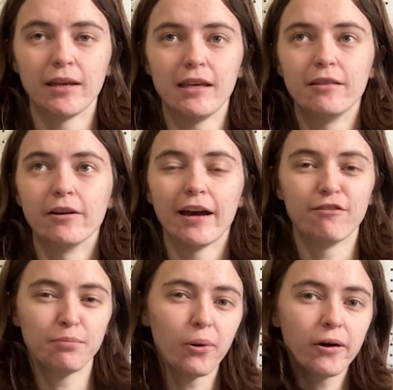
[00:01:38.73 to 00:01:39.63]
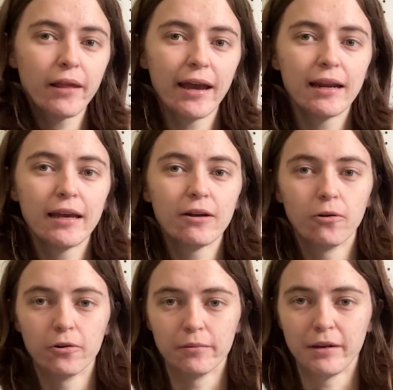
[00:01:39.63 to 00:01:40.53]
either have poor lighting
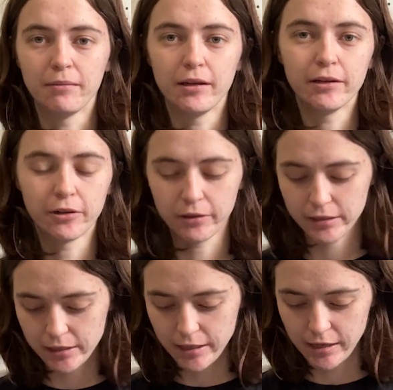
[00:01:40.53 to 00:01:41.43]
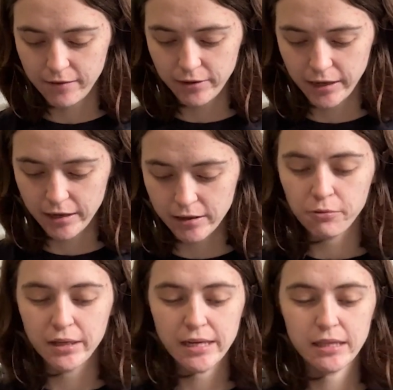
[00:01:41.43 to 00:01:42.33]
or maybe go into the evening,
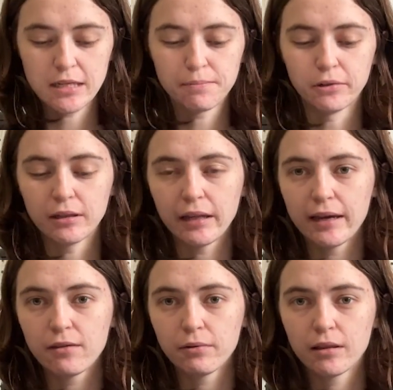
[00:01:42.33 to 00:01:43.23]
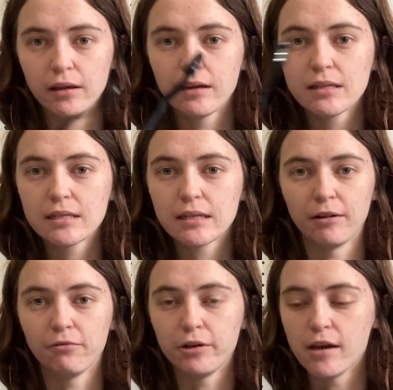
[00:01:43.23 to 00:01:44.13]
we take these book lights with us
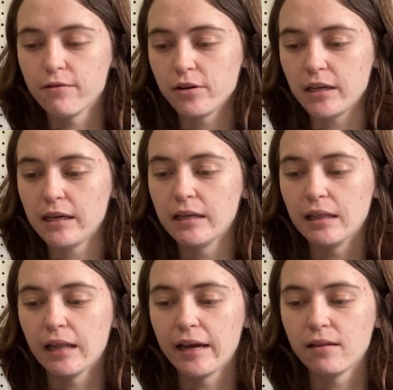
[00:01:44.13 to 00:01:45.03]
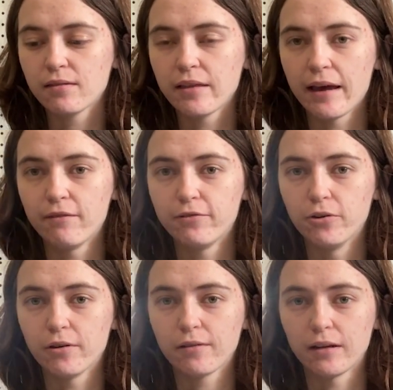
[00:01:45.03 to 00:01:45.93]
if we ever need lights that
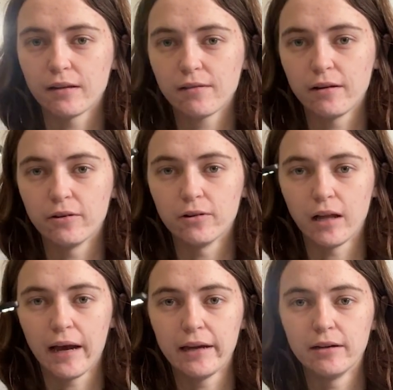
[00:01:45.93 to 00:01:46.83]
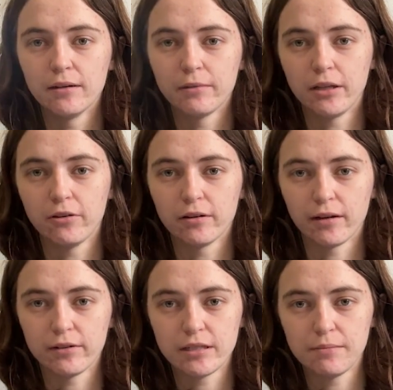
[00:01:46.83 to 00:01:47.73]
focus on a single item, and you can
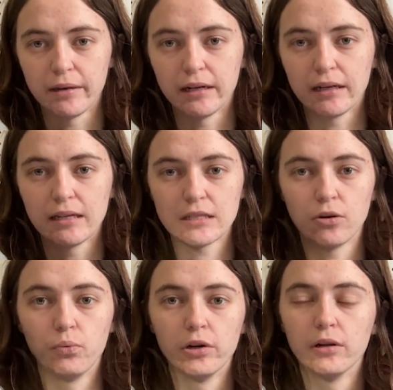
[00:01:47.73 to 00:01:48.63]
obviously bend it. So we'll